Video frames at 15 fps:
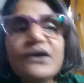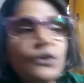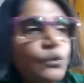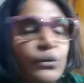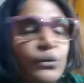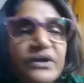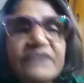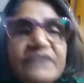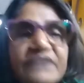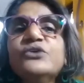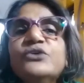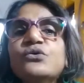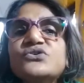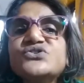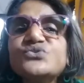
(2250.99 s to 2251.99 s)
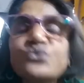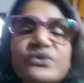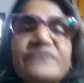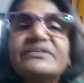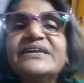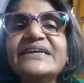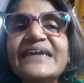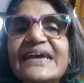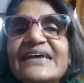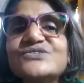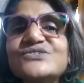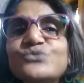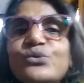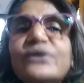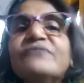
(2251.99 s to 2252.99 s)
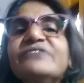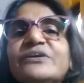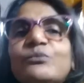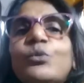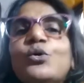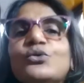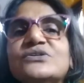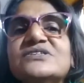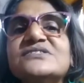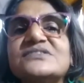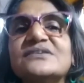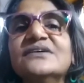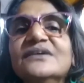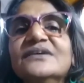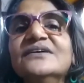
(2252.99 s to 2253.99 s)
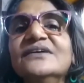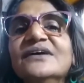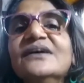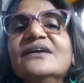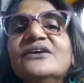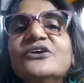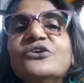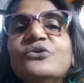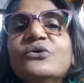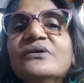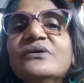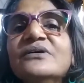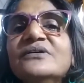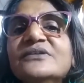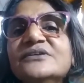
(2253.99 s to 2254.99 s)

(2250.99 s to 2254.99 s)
Who even knows? Who even cares? Who even mourns? You know?